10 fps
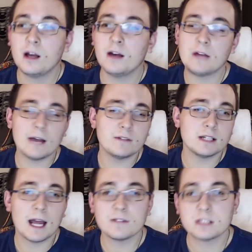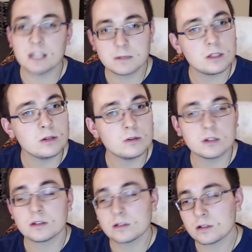having to have
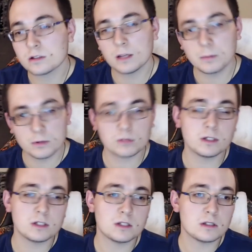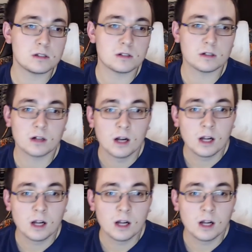substitutions or double switches, or,